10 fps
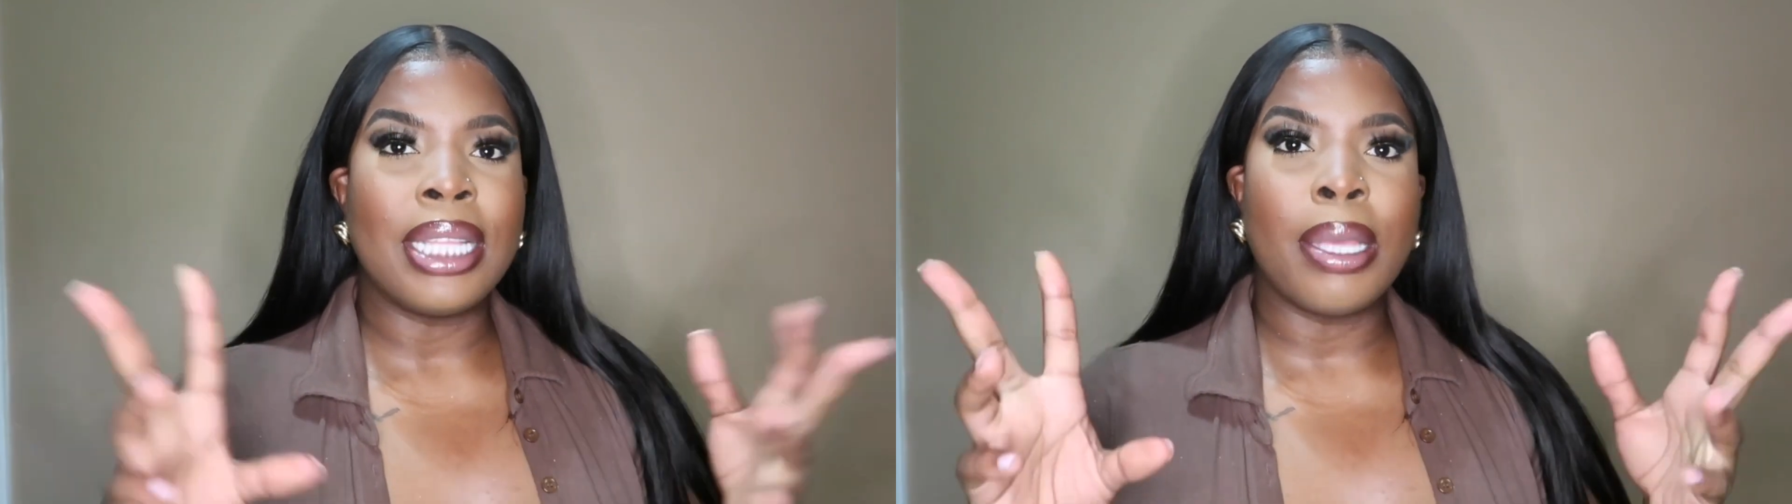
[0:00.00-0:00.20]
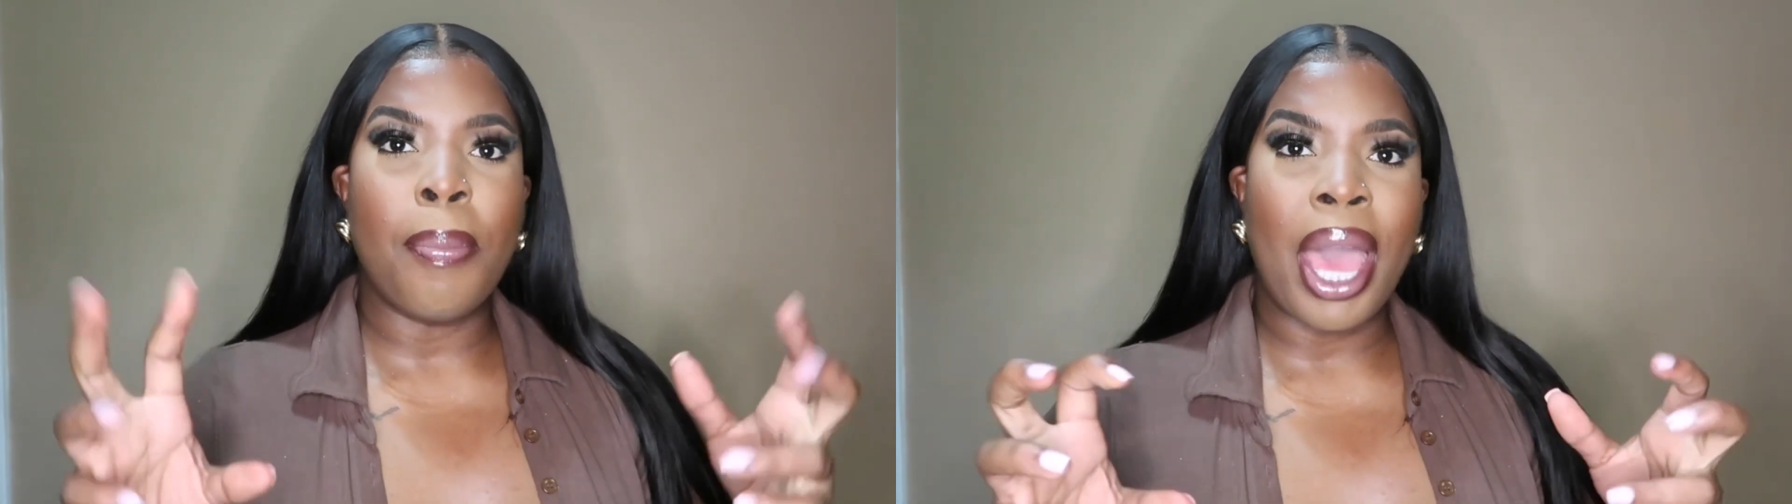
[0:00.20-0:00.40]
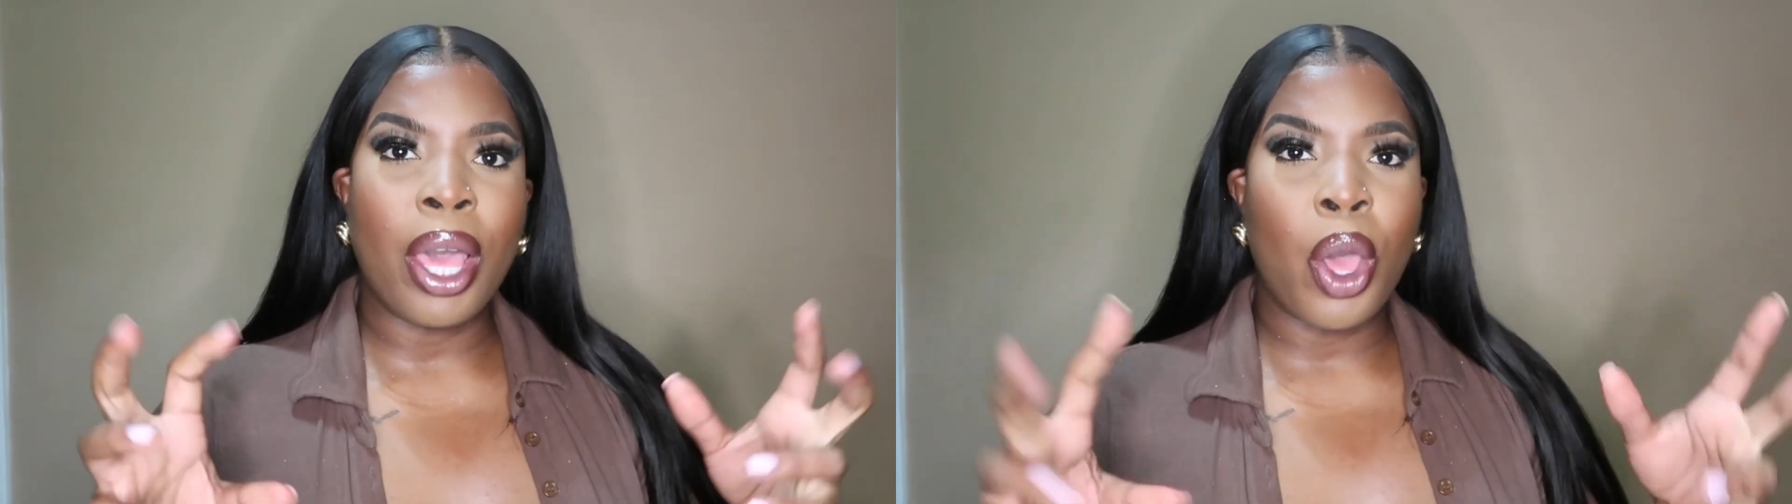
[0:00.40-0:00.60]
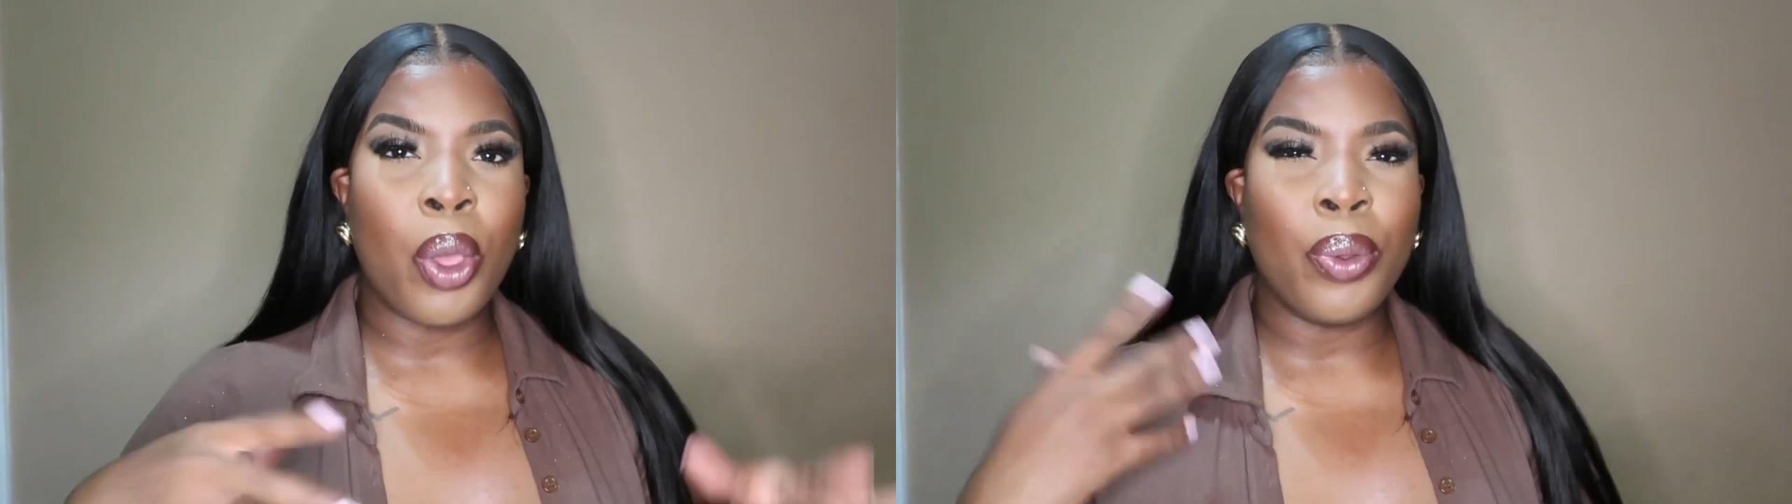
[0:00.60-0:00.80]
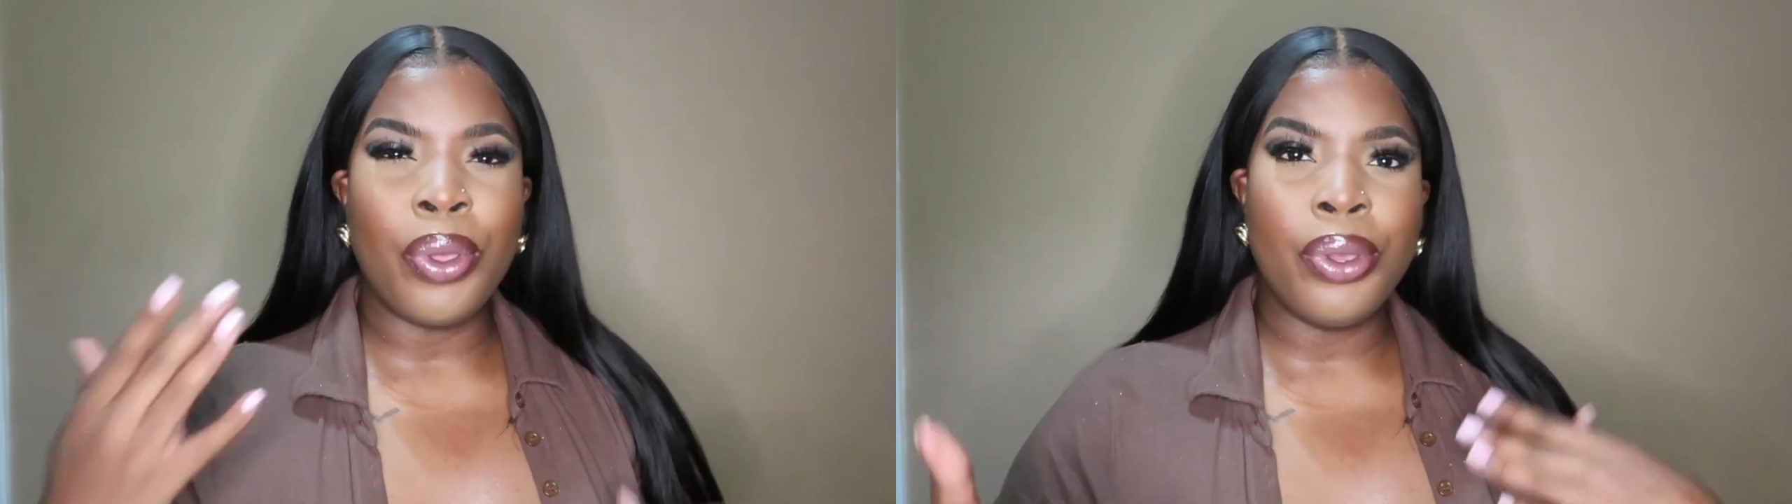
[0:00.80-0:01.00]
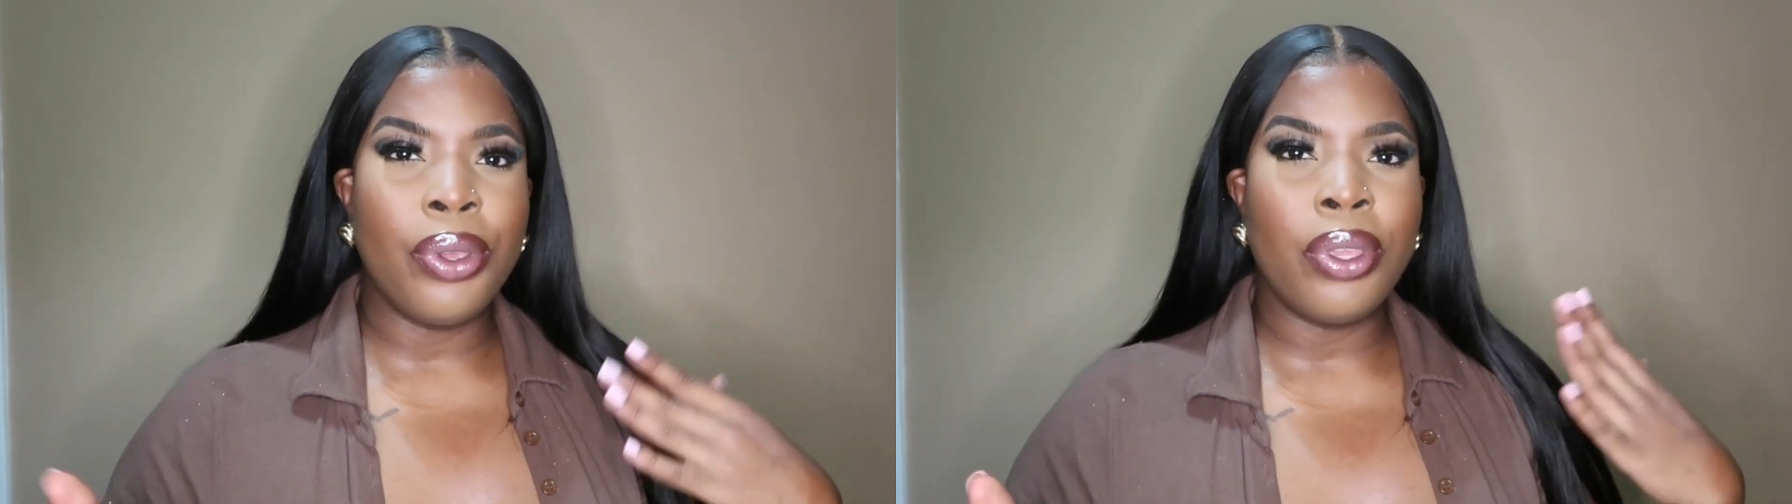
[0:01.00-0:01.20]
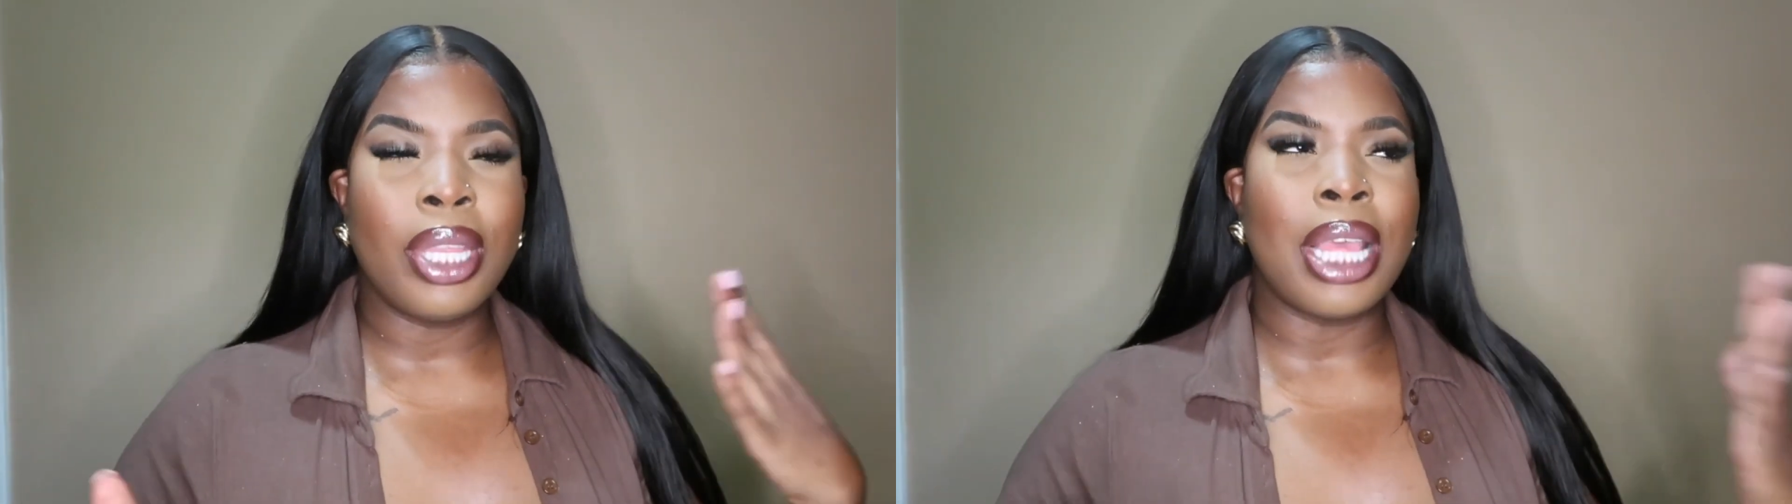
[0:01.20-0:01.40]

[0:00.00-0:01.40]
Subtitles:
tobacco oud,